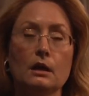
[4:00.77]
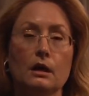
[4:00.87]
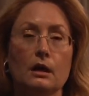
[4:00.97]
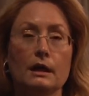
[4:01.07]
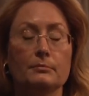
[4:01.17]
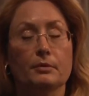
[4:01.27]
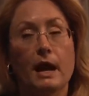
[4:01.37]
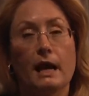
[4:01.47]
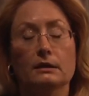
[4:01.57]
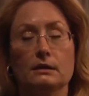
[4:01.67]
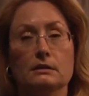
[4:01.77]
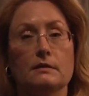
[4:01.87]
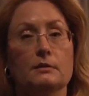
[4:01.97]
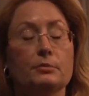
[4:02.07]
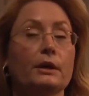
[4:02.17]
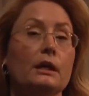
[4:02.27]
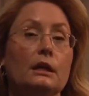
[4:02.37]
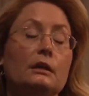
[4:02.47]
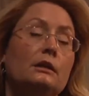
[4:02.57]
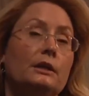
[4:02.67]
and practice, and then bring it
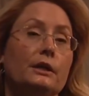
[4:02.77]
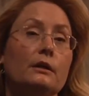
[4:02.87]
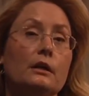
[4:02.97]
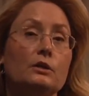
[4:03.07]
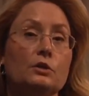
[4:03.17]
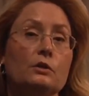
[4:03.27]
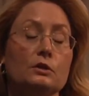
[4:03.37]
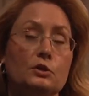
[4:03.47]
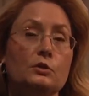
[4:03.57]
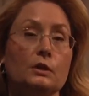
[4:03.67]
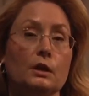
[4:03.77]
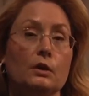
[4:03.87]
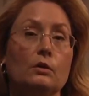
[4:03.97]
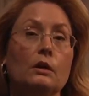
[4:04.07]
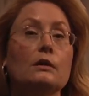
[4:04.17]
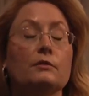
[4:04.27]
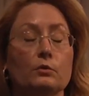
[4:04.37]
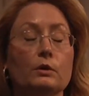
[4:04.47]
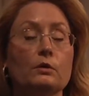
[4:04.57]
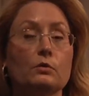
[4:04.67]
in here to the studio for
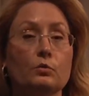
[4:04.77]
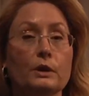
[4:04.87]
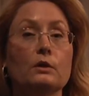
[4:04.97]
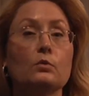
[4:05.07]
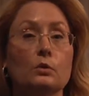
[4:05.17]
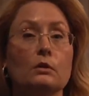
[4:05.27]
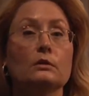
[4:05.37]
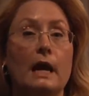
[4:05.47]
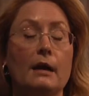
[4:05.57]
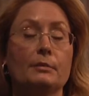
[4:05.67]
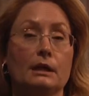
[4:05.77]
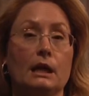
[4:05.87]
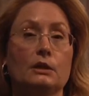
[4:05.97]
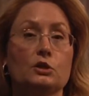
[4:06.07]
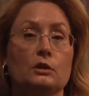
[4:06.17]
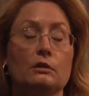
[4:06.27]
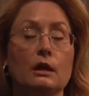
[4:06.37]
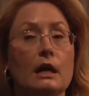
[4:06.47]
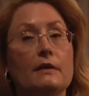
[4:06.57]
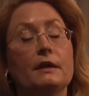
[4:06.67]
real world application.
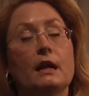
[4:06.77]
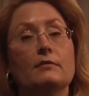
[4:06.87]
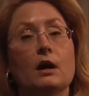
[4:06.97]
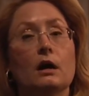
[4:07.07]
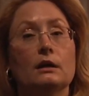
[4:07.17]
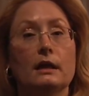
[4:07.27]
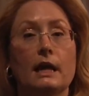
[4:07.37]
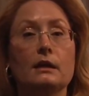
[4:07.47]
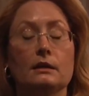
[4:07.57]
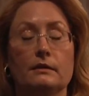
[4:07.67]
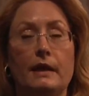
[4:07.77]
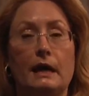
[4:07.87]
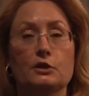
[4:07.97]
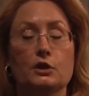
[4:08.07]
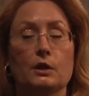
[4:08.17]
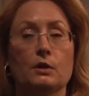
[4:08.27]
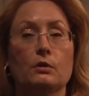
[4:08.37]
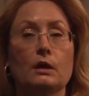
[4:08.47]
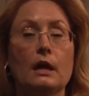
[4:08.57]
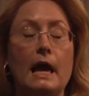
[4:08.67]
And then I've gone and edited that
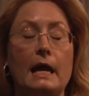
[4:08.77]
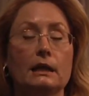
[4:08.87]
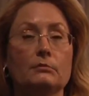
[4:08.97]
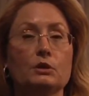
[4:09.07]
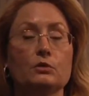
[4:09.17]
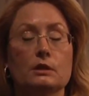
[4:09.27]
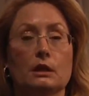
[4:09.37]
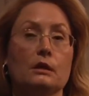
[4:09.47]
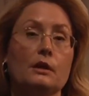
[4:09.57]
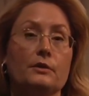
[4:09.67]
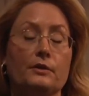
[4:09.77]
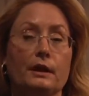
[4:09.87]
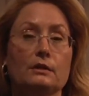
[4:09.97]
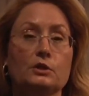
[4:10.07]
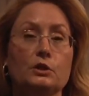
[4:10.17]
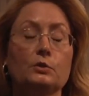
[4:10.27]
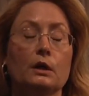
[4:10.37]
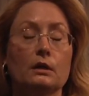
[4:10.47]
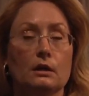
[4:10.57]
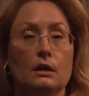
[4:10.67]
show, adding music and other things to
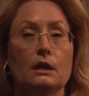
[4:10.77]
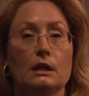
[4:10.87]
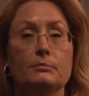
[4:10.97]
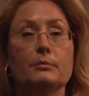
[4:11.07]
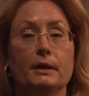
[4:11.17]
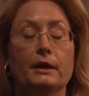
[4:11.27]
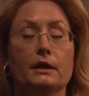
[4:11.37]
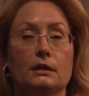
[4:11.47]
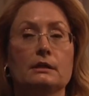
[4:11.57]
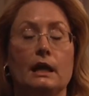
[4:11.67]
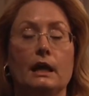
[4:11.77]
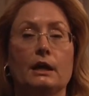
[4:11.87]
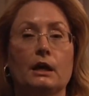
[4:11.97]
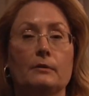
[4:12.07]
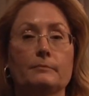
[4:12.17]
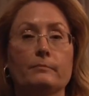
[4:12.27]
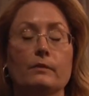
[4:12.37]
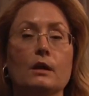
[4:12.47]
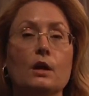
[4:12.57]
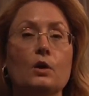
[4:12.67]
it and preparing it to air.
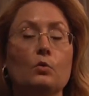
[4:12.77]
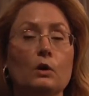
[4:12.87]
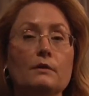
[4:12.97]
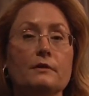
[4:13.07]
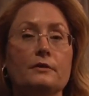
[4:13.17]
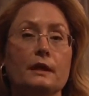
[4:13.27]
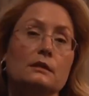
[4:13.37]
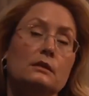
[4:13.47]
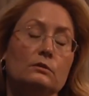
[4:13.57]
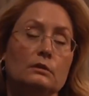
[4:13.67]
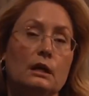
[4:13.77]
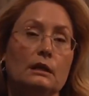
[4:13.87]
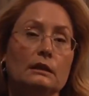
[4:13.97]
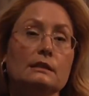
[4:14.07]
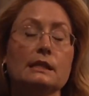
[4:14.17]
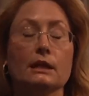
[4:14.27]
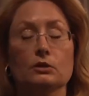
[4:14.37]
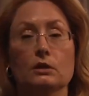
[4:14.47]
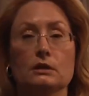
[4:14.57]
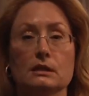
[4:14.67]
One of the things, and let's take a
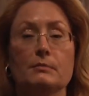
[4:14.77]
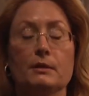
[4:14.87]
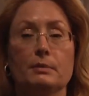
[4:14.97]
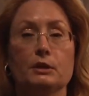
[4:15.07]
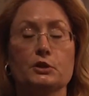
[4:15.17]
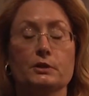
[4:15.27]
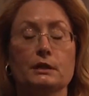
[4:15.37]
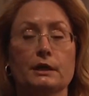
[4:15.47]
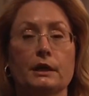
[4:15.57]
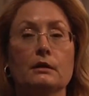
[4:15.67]
look at some of the pictures here.